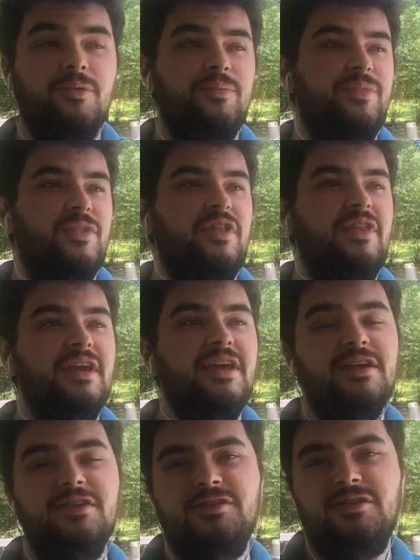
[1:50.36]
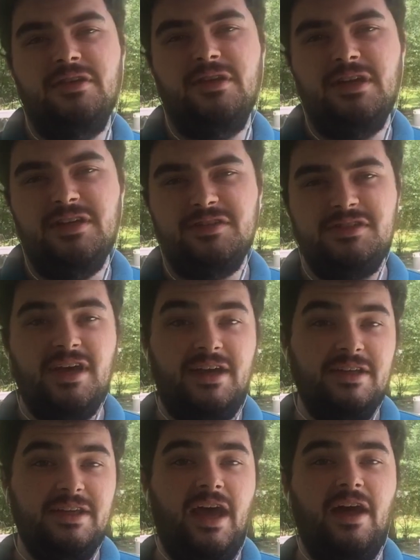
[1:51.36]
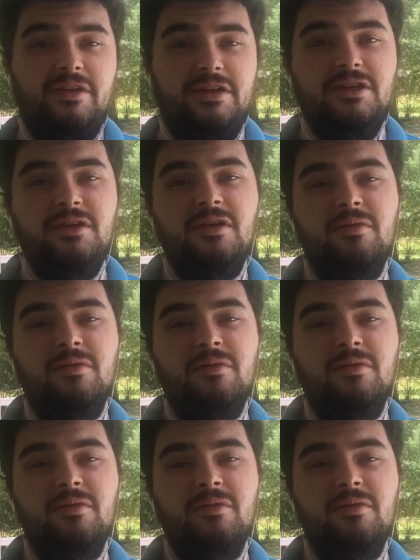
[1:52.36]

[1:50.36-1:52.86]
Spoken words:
the thing is, it's a technicality,